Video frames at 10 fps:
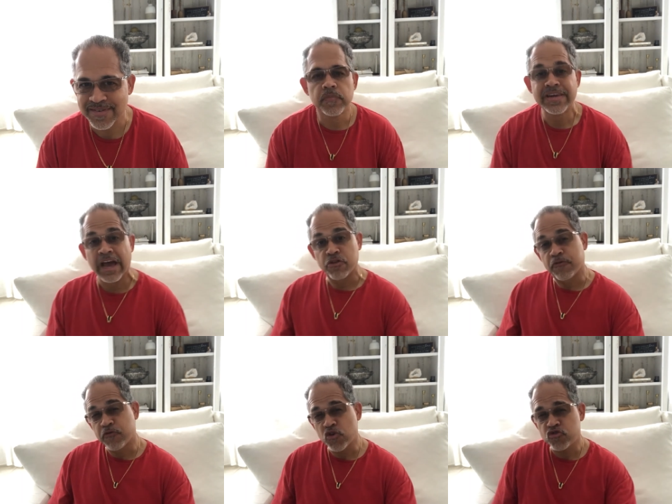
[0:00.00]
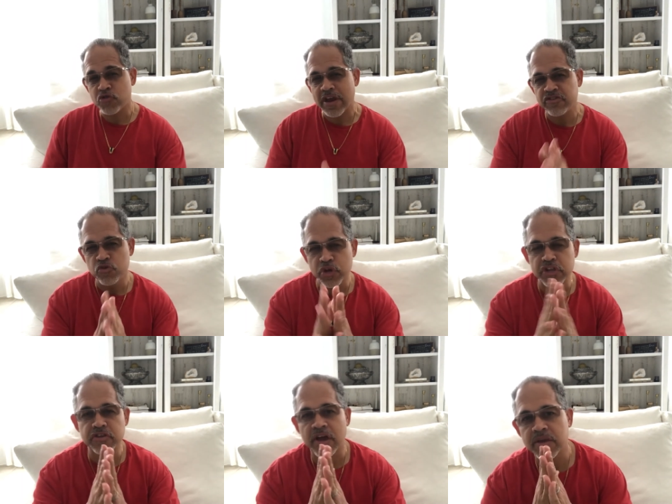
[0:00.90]
Now, the first strategy we're going to
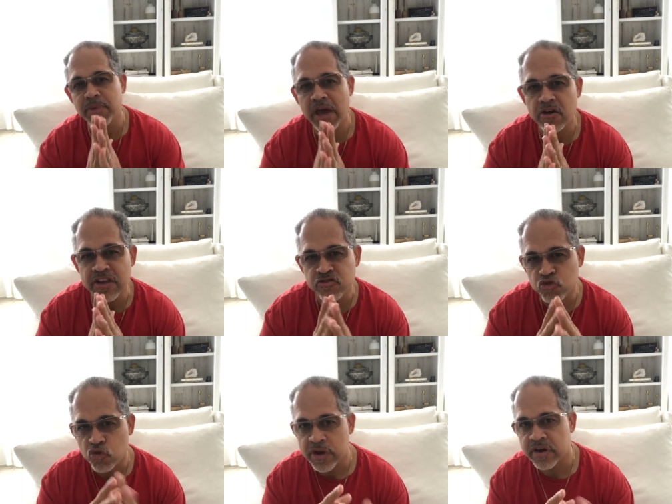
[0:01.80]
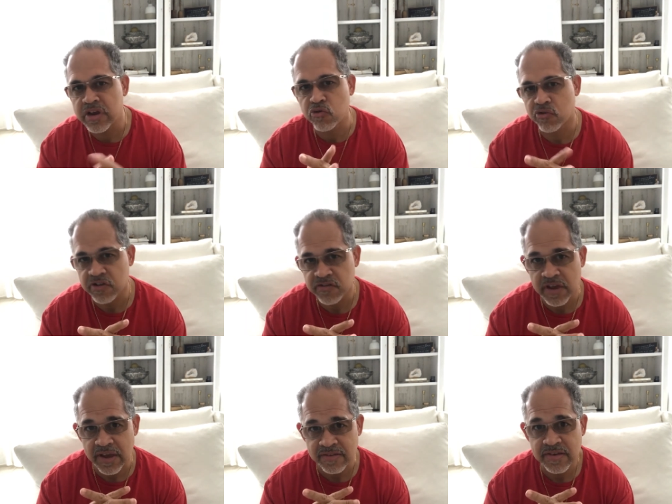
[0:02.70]
talk about is credit inquiries,
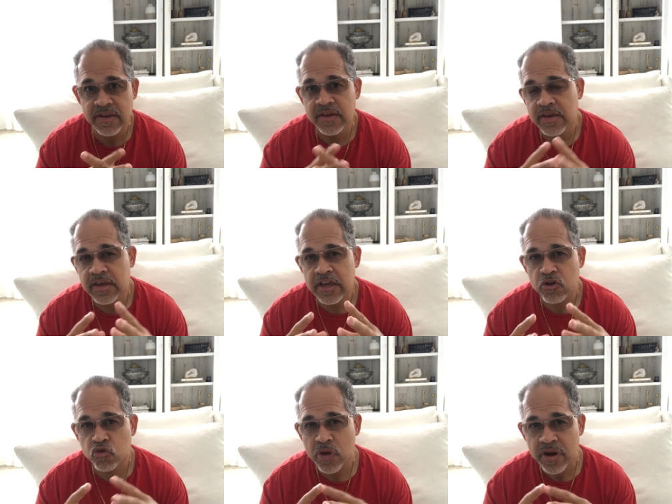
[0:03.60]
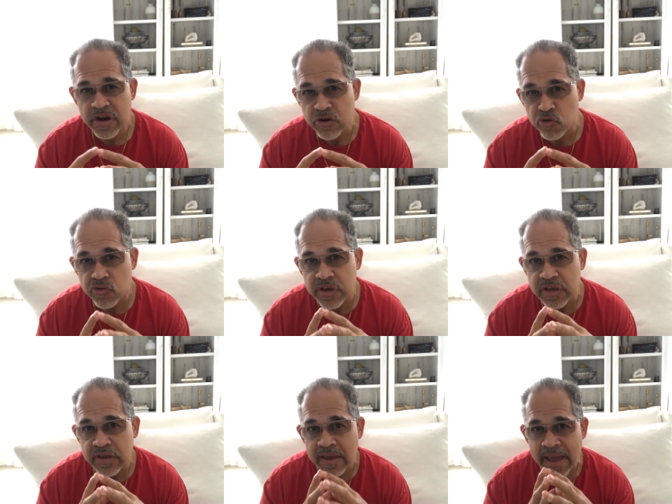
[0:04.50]
guys. Credit inquiry
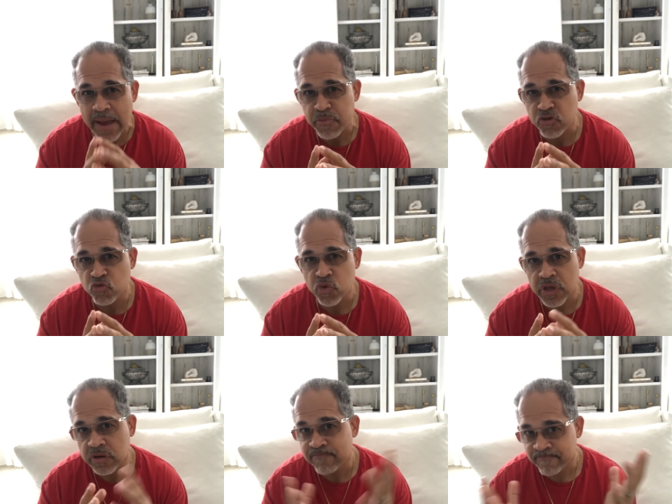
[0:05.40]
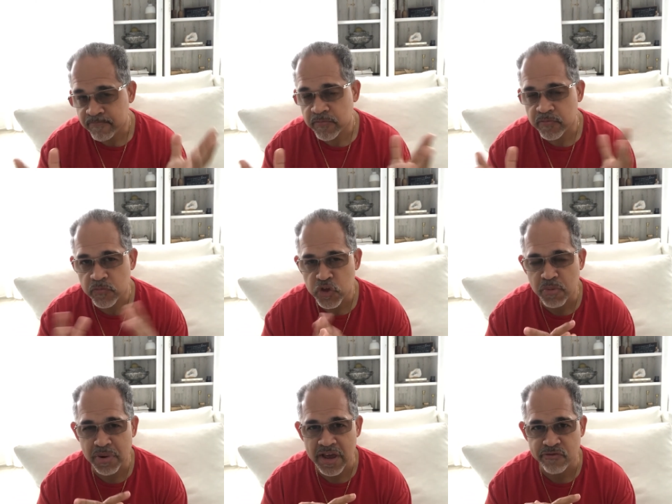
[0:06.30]
happens when you
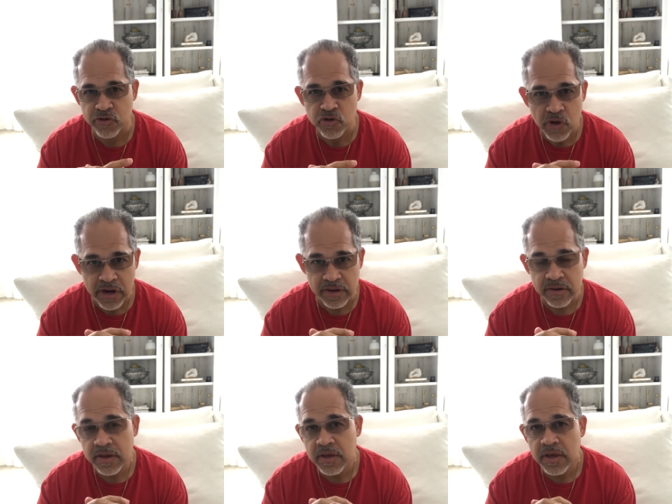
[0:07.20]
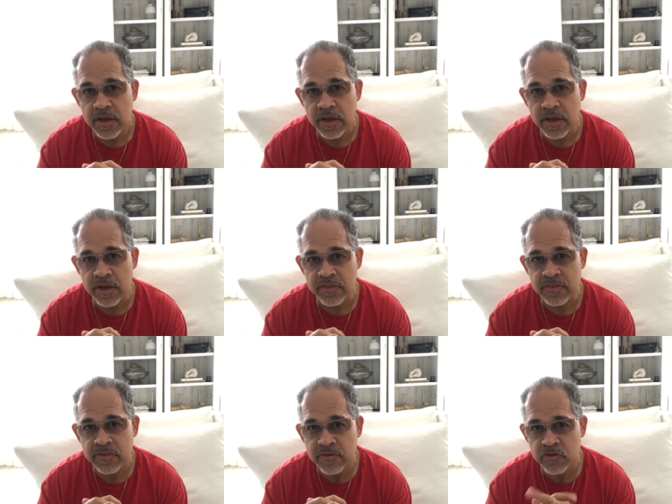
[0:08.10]
apply for a credit.
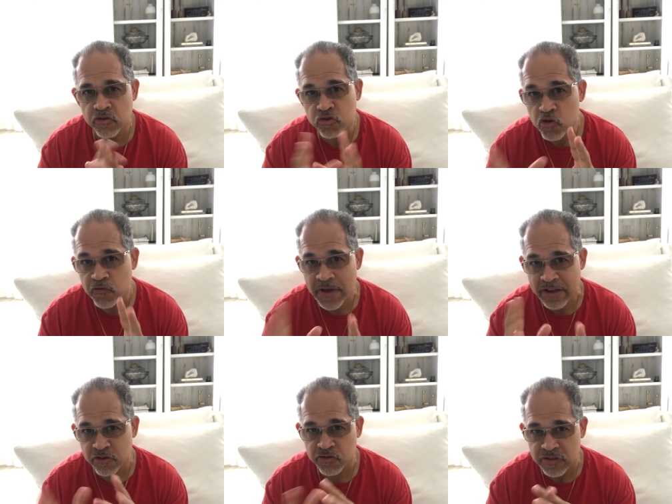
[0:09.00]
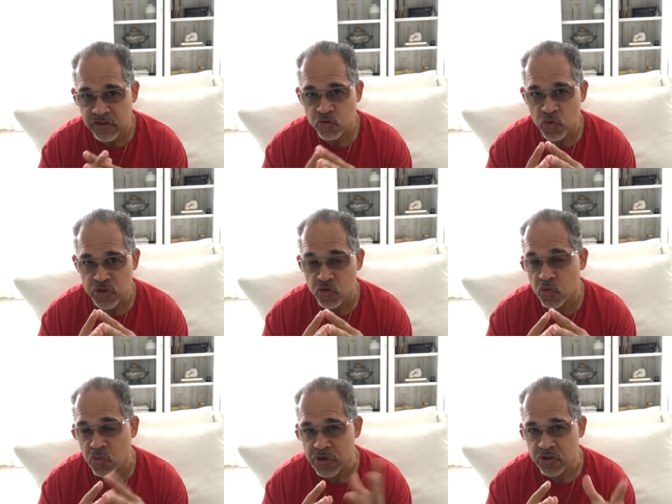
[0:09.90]
There's 2 factors in this
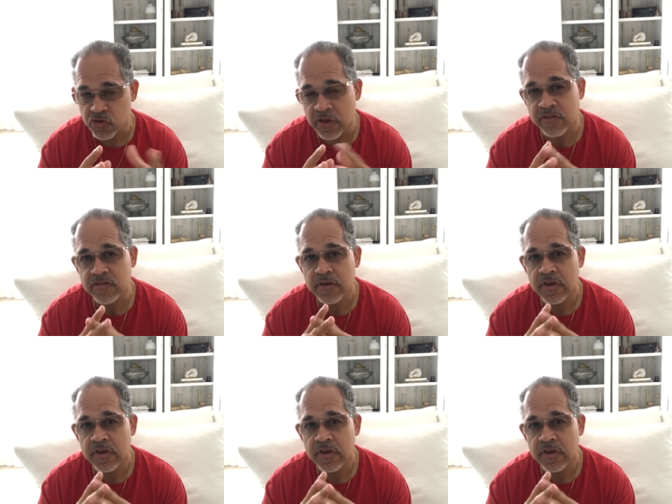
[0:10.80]
when we do this.